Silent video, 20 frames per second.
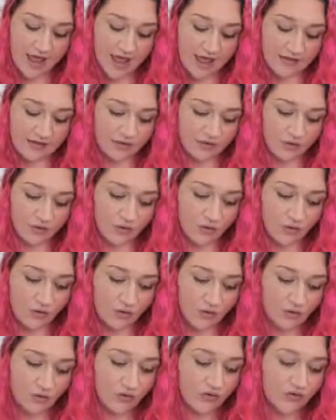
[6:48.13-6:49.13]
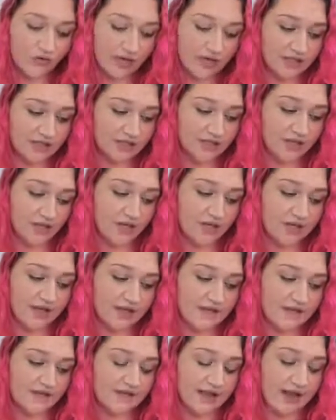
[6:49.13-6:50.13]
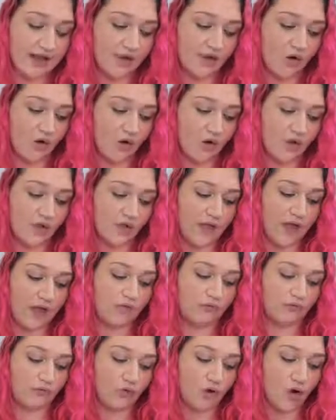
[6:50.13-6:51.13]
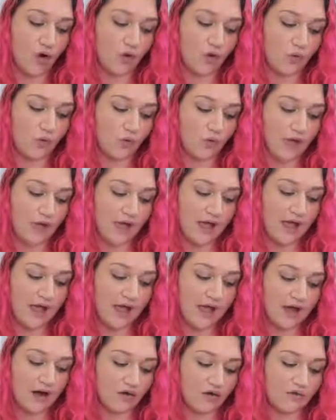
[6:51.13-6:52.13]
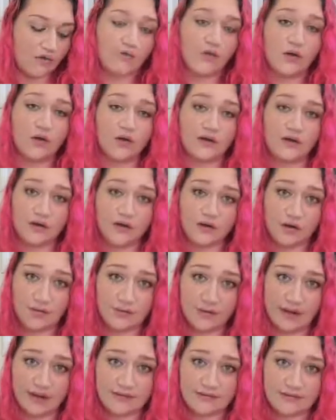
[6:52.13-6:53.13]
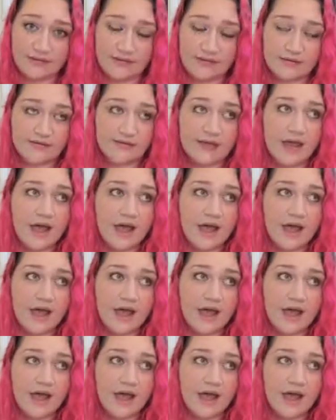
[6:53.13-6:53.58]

And those custodians take on that role on a voluntary basis,